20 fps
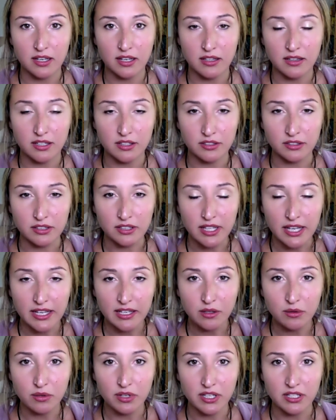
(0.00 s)
their
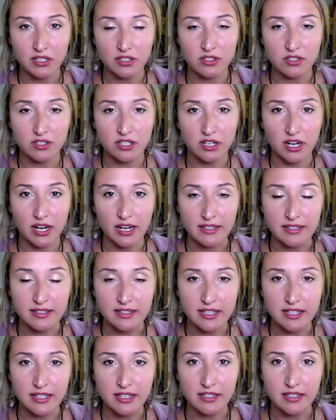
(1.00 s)
language, their
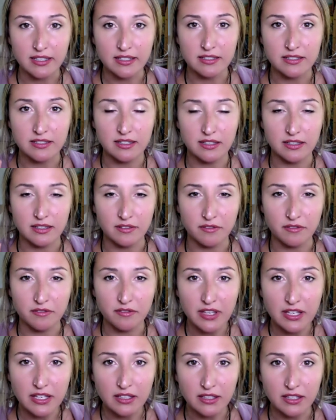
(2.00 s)
ideas, and the
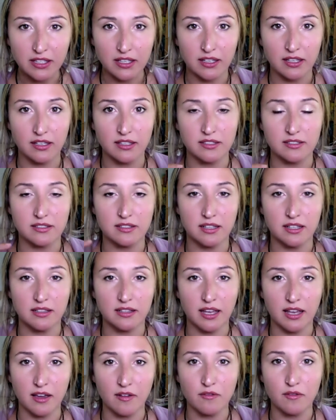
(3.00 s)
feelings that
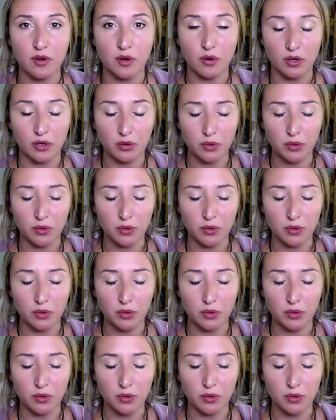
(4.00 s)
they evoke.